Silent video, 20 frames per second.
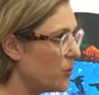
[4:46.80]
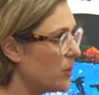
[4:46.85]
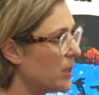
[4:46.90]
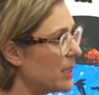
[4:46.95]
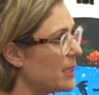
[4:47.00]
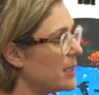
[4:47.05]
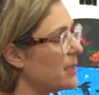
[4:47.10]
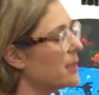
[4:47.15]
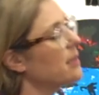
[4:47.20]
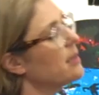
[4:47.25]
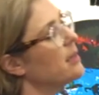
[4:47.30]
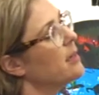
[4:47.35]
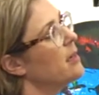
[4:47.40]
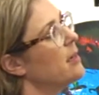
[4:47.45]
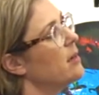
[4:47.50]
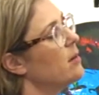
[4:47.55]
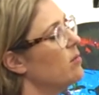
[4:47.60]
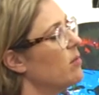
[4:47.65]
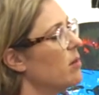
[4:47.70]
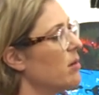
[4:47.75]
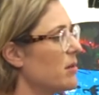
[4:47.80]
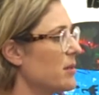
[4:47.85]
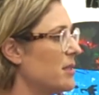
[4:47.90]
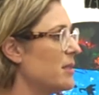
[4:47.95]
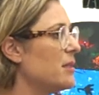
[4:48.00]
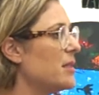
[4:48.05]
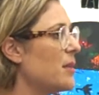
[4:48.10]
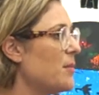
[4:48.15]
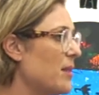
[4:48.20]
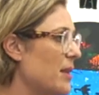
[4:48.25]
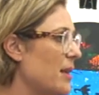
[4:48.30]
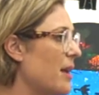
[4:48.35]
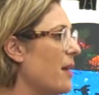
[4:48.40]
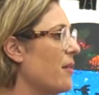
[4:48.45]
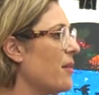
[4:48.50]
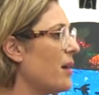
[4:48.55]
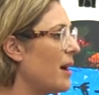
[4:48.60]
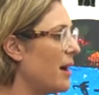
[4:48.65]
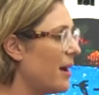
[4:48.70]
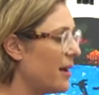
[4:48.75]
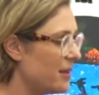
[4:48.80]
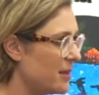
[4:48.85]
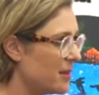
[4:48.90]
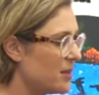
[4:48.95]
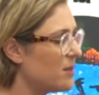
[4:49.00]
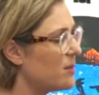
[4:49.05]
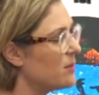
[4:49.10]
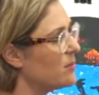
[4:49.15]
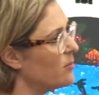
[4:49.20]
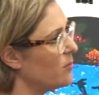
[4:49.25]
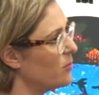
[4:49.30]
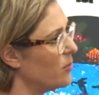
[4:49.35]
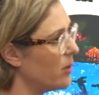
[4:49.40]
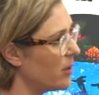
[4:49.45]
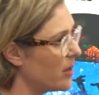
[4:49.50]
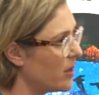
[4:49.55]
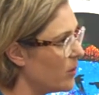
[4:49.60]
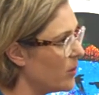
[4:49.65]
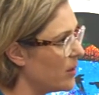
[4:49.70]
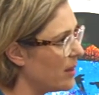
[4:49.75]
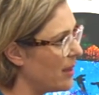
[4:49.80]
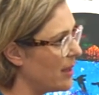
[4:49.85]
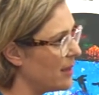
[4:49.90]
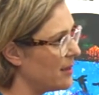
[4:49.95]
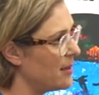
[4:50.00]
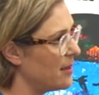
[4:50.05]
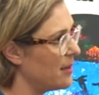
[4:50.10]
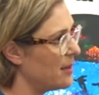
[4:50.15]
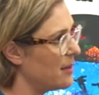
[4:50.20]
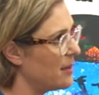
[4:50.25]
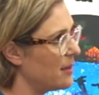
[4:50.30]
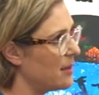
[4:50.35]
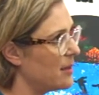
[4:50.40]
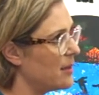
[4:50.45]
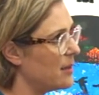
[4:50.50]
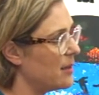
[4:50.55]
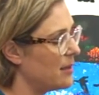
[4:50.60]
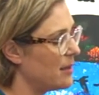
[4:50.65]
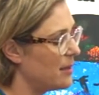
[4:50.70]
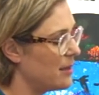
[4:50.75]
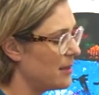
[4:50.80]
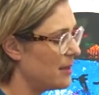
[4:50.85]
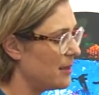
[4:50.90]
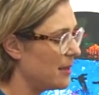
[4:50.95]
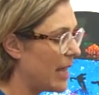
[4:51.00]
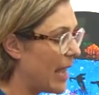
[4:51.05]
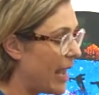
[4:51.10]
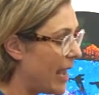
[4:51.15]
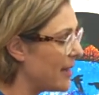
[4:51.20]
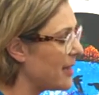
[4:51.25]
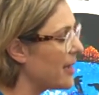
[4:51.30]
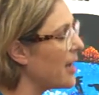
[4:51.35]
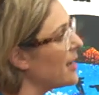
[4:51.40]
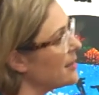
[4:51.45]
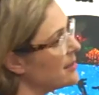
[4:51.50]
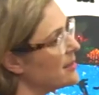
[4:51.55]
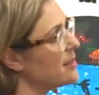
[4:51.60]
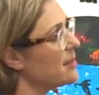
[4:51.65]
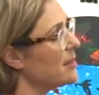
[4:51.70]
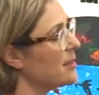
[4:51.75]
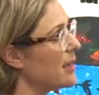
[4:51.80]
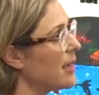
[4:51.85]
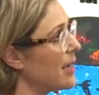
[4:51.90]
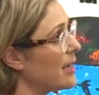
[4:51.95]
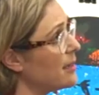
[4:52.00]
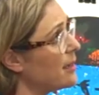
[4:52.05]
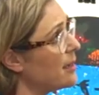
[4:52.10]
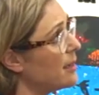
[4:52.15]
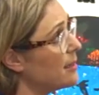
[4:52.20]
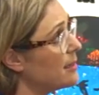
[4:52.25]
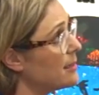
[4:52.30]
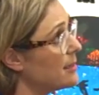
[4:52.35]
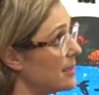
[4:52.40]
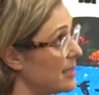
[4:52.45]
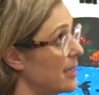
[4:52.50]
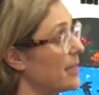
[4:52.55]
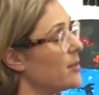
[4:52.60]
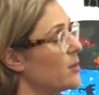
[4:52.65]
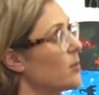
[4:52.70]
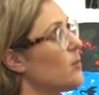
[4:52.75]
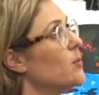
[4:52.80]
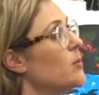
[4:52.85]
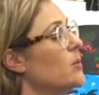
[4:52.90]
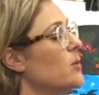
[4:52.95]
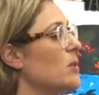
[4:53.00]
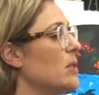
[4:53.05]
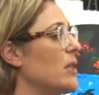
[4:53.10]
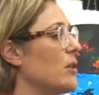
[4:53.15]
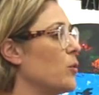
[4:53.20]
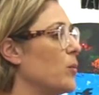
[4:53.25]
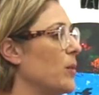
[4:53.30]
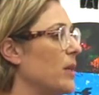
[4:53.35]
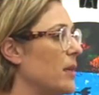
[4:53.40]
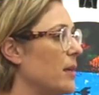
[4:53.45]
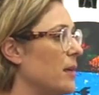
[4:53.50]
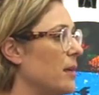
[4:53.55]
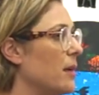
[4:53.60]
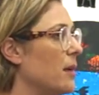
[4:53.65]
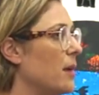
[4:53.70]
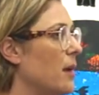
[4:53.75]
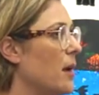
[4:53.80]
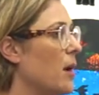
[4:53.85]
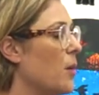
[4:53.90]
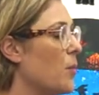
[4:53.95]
to it, whereas some of the other artists working with the hand-cut stencils, it'll be